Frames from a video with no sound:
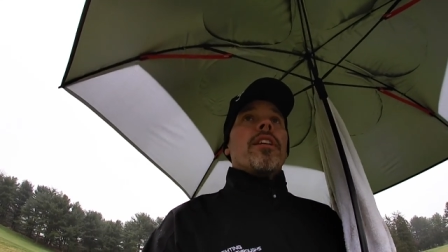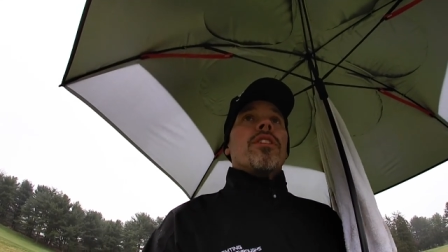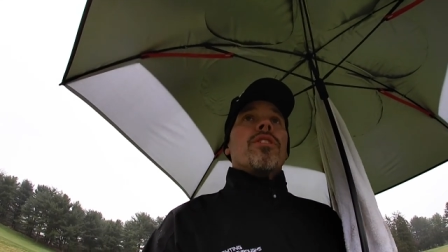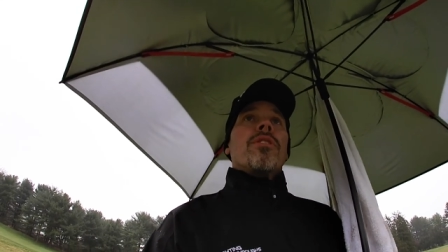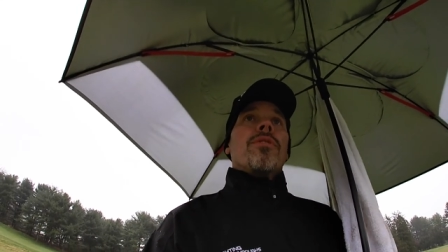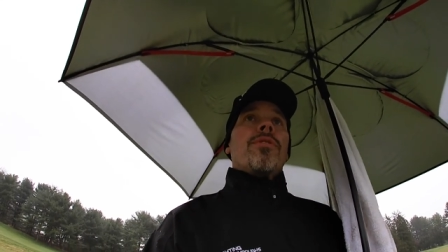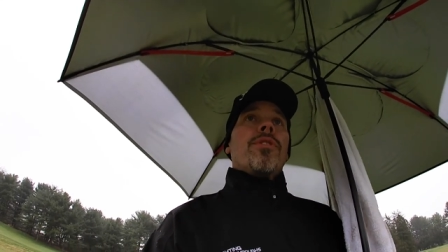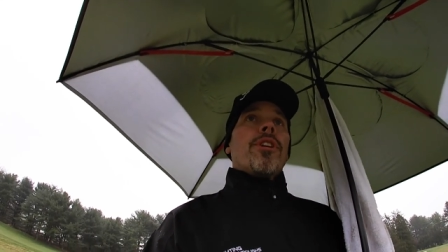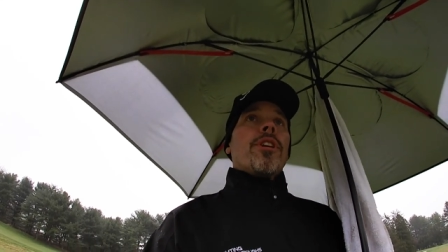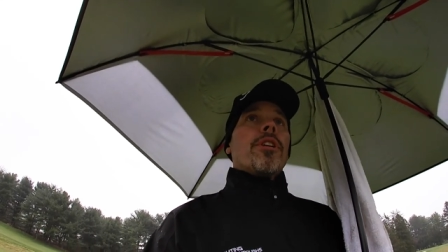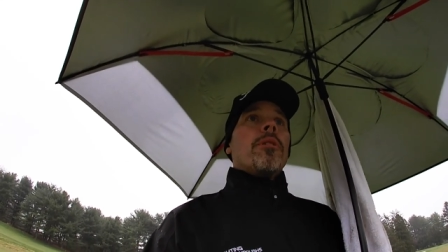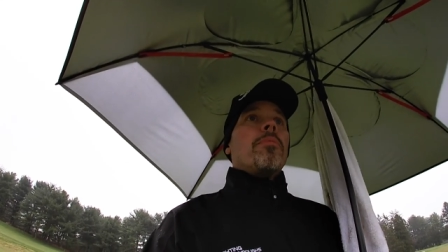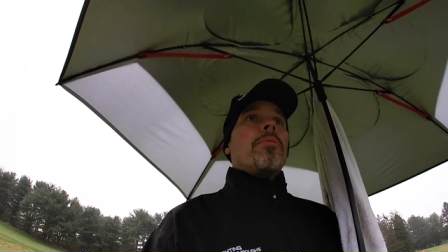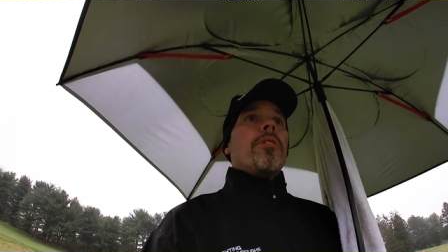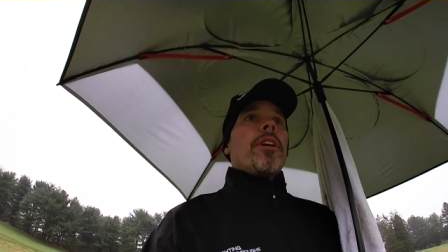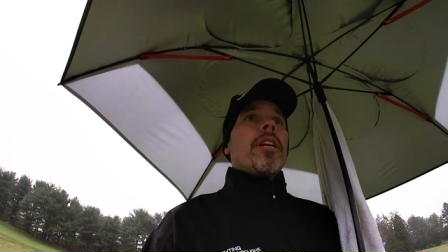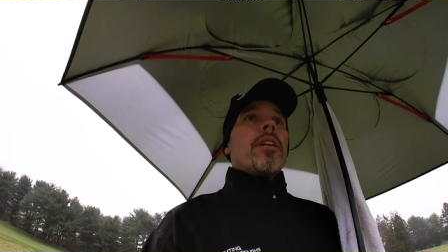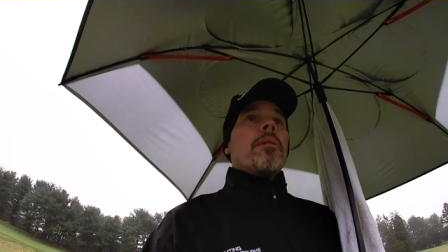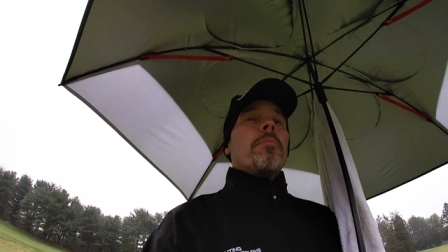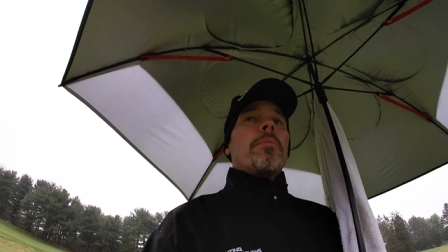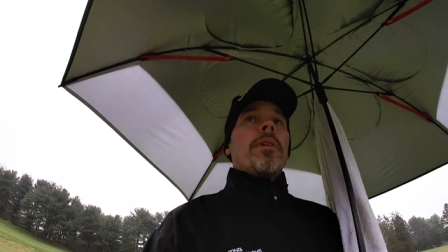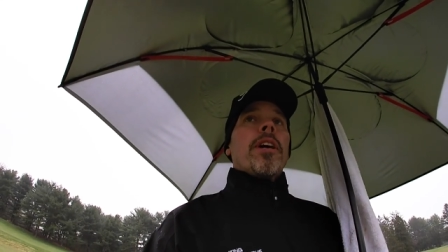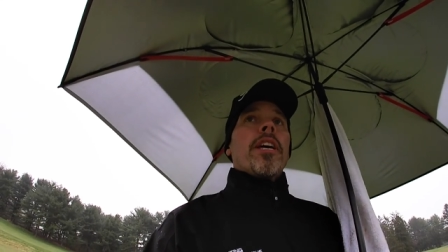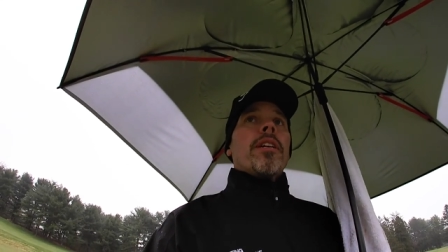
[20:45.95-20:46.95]
So if you're going to play
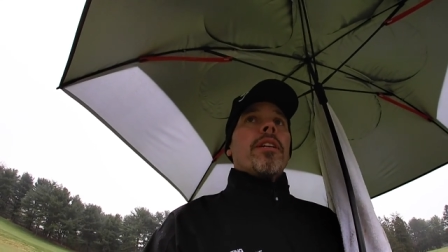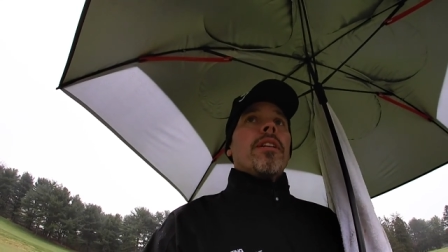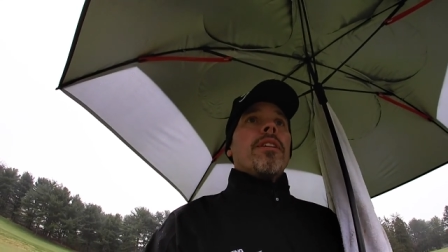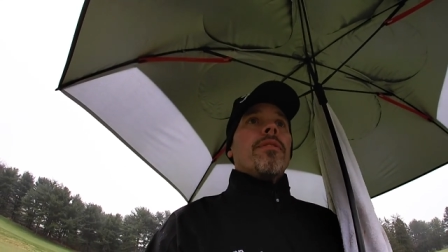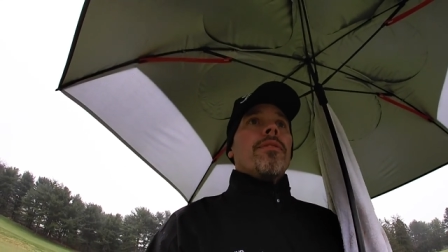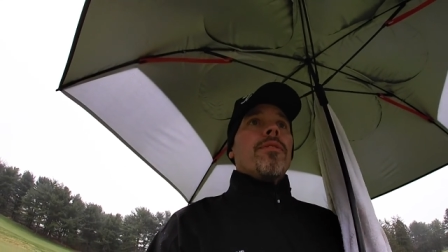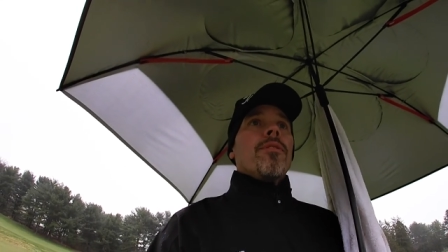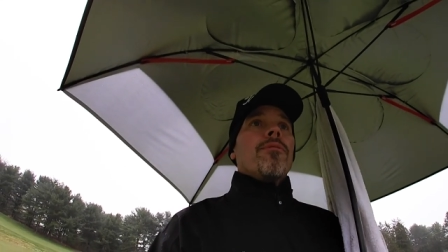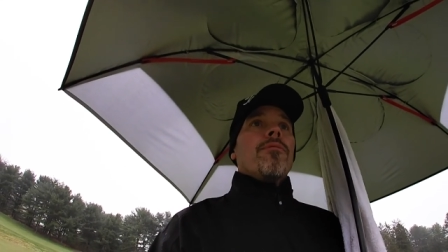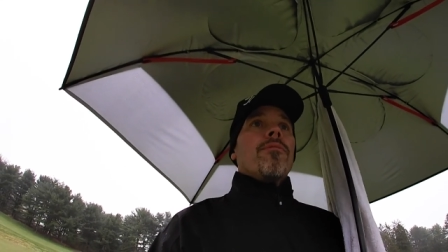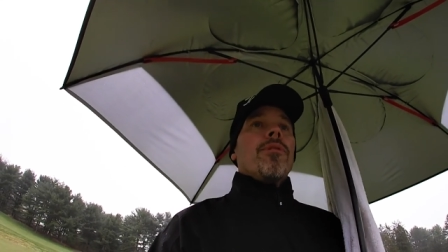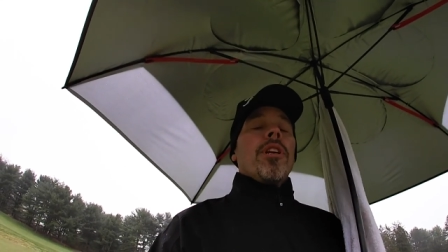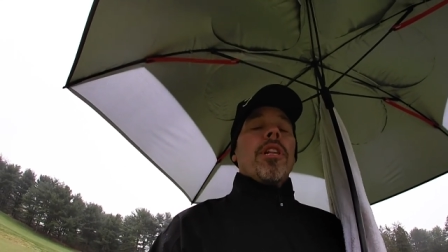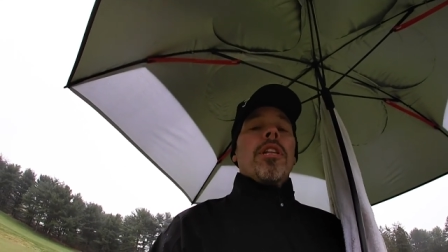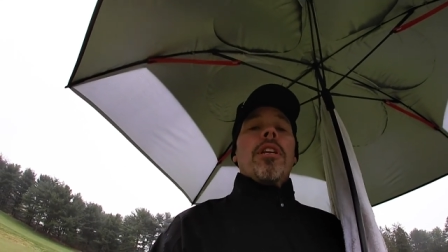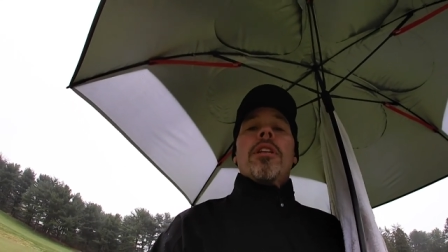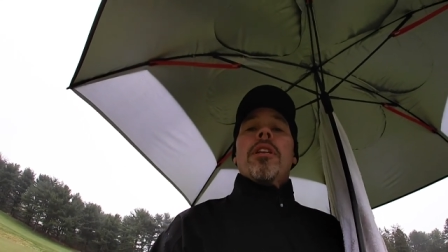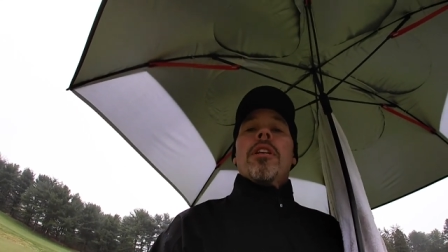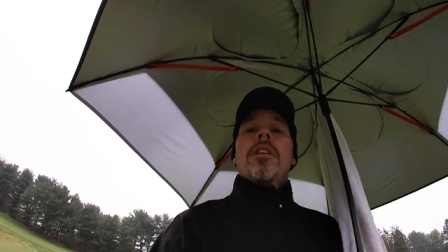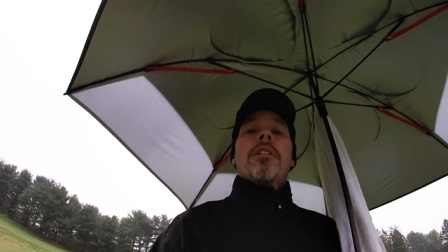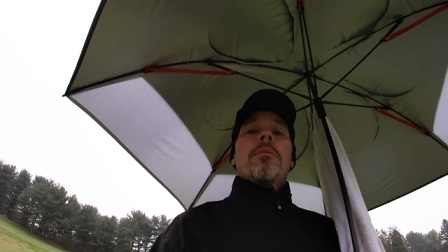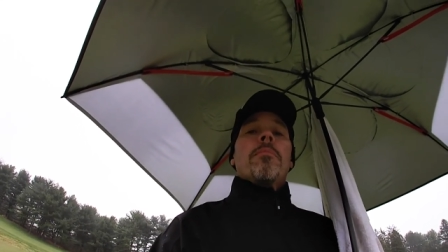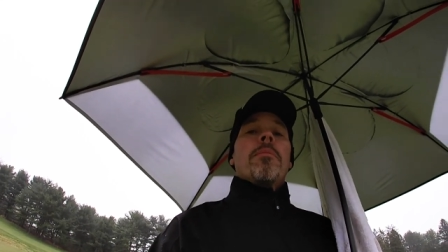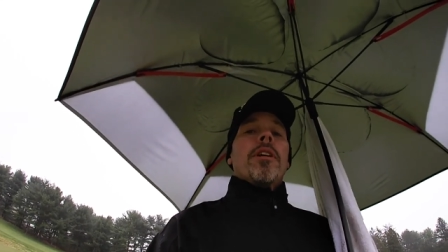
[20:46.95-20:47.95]
competitive, you really
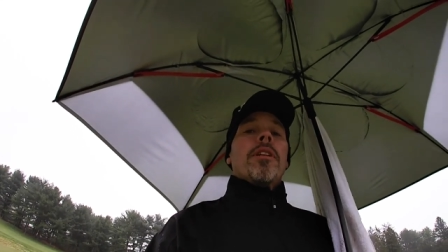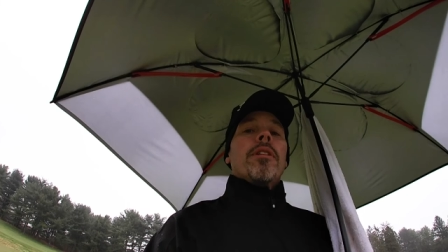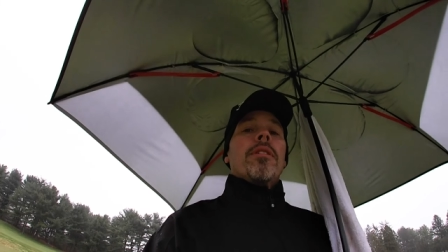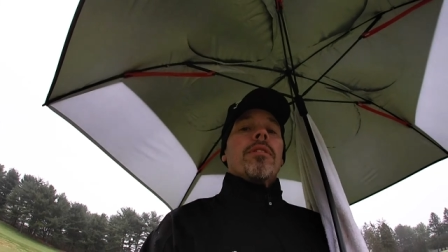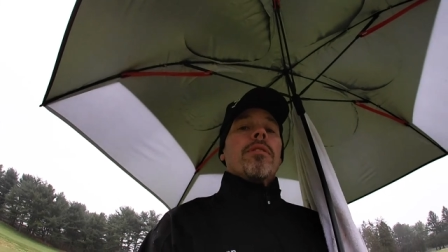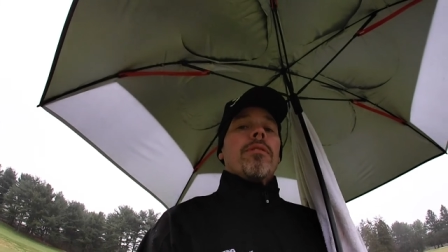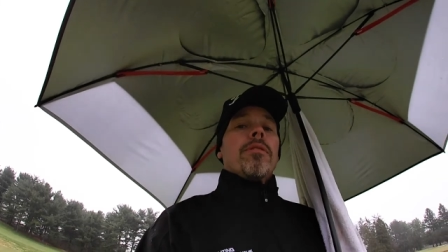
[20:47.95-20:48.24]
need to